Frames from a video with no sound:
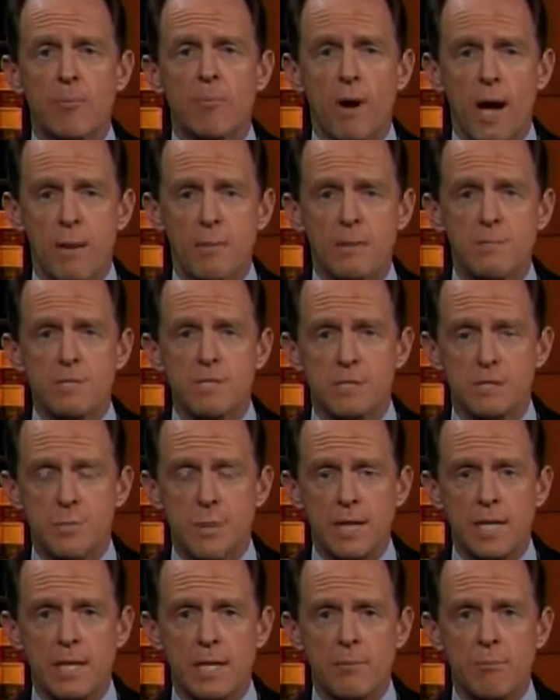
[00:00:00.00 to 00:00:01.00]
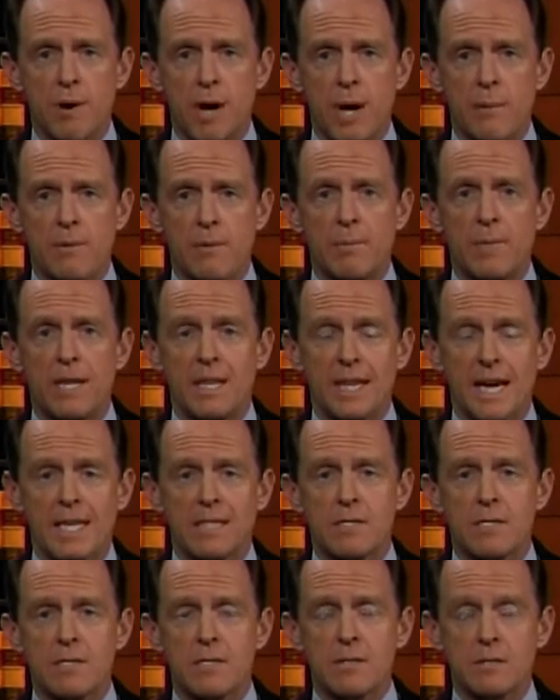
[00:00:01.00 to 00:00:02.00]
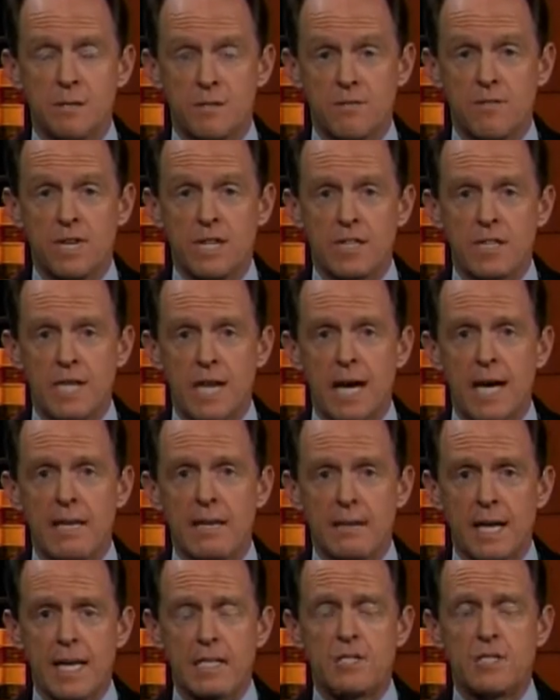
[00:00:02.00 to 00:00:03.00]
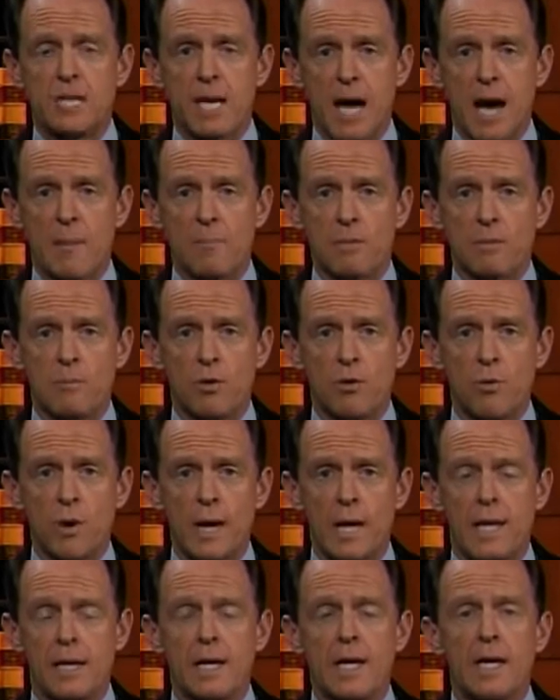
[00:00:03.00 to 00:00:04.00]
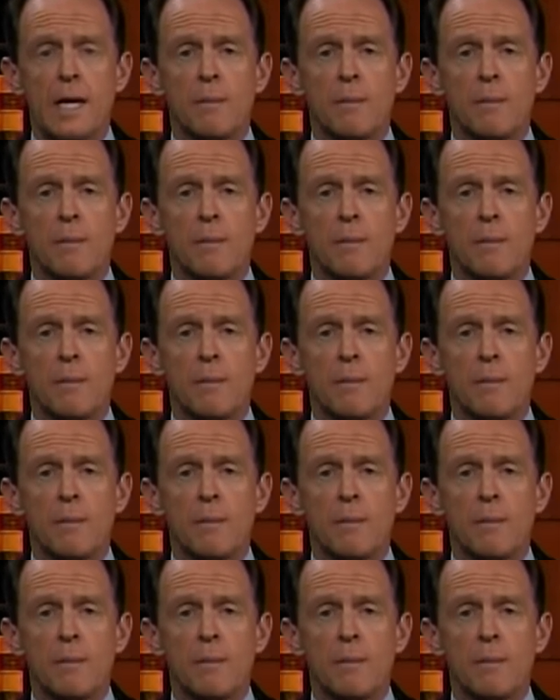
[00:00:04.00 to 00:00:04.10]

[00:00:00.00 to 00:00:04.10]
The problem's a spending problem. That's to fix that, that's the optimal way.